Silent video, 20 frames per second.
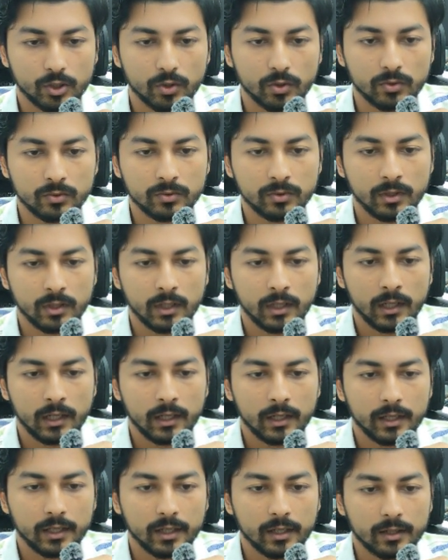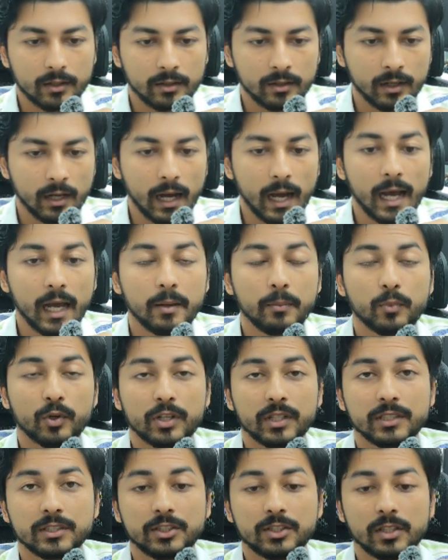go here, high
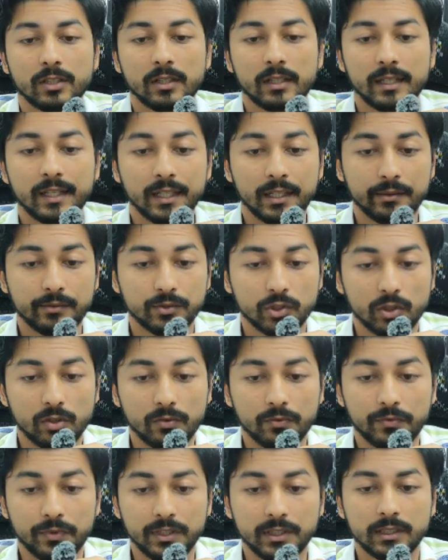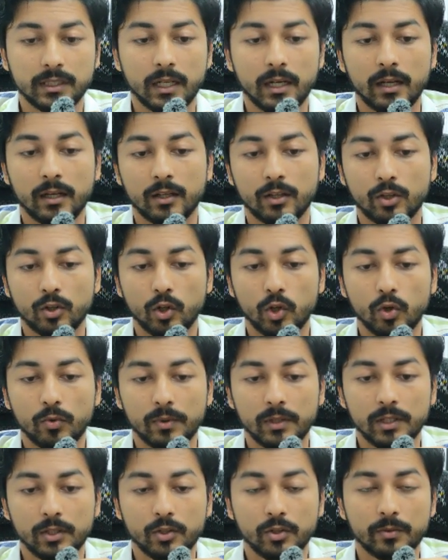potential individual visa
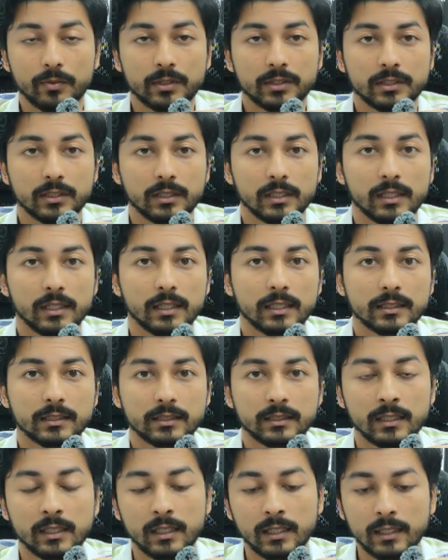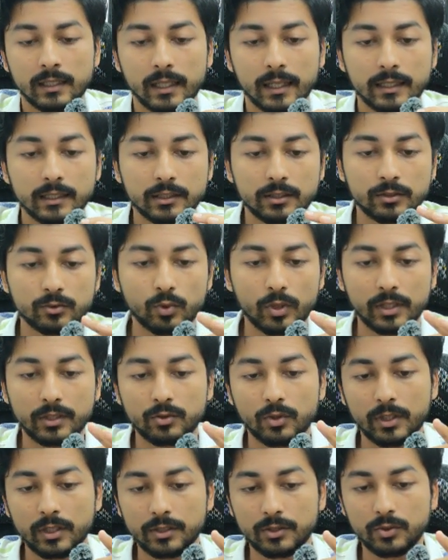global university list, that is
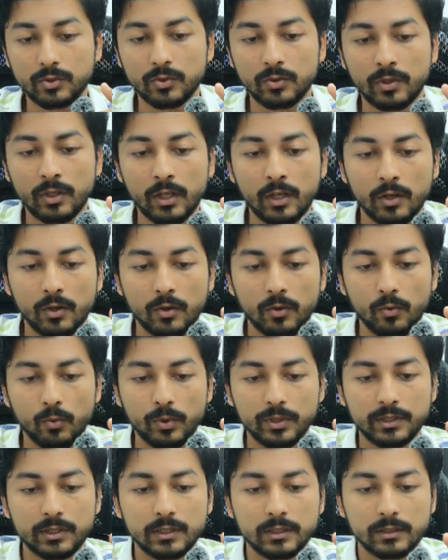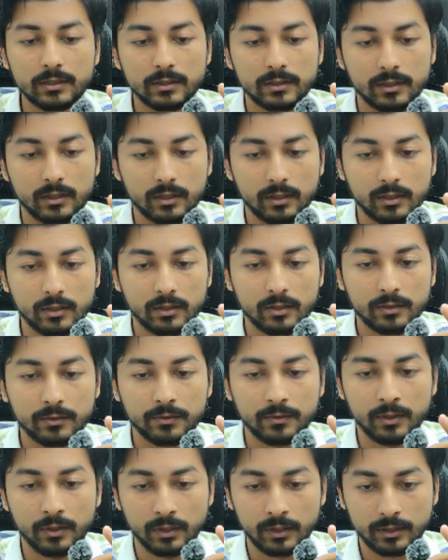2022, which is
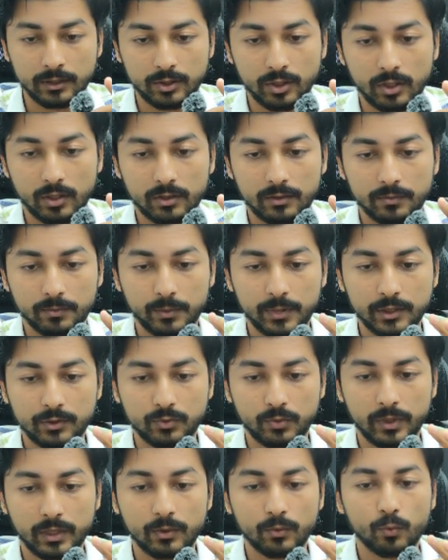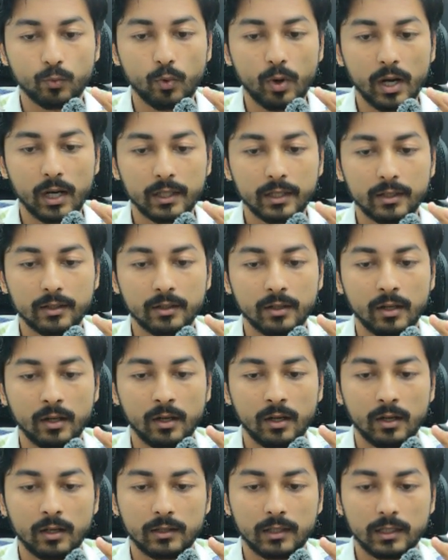done between 1,
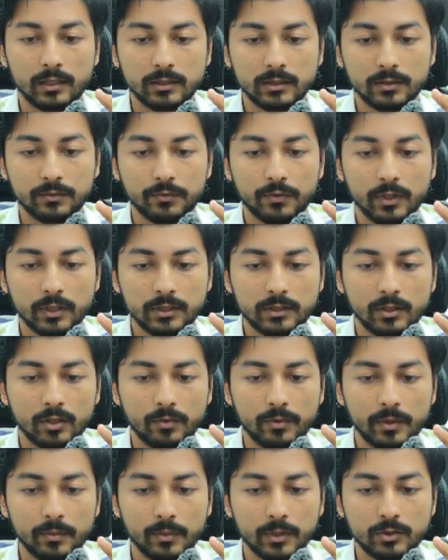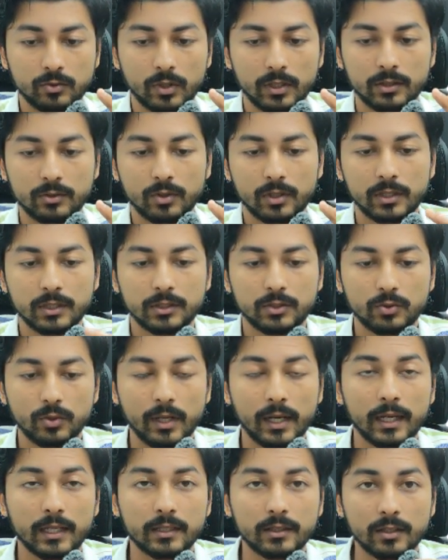that is the 1st November 2022
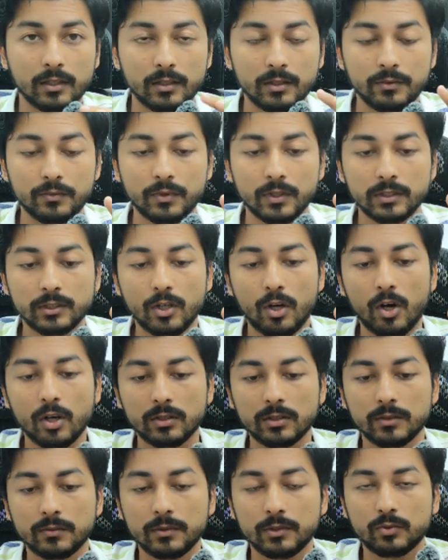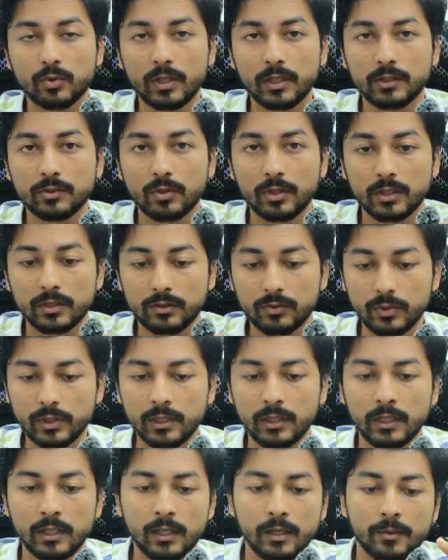and 31st October
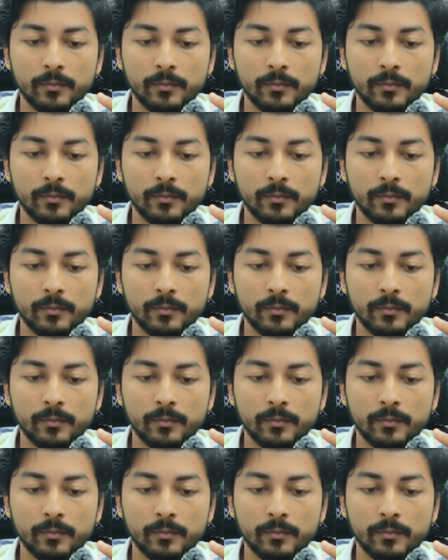2023.